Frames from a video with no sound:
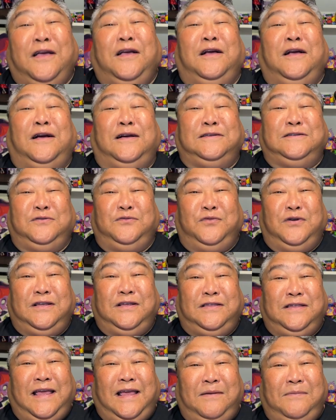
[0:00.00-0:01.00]
Cousin
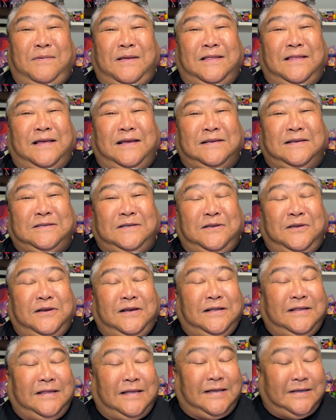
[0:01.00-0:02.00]
Rich gave me this. Look
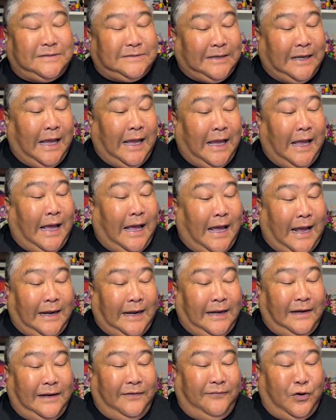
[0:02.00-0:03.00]
at this. I didn't
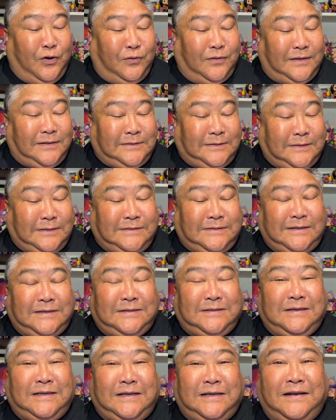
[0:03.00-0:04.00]
even know this
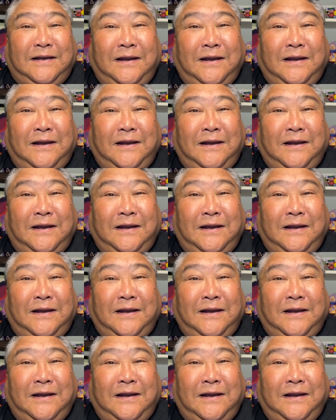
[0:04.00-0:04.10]
existed.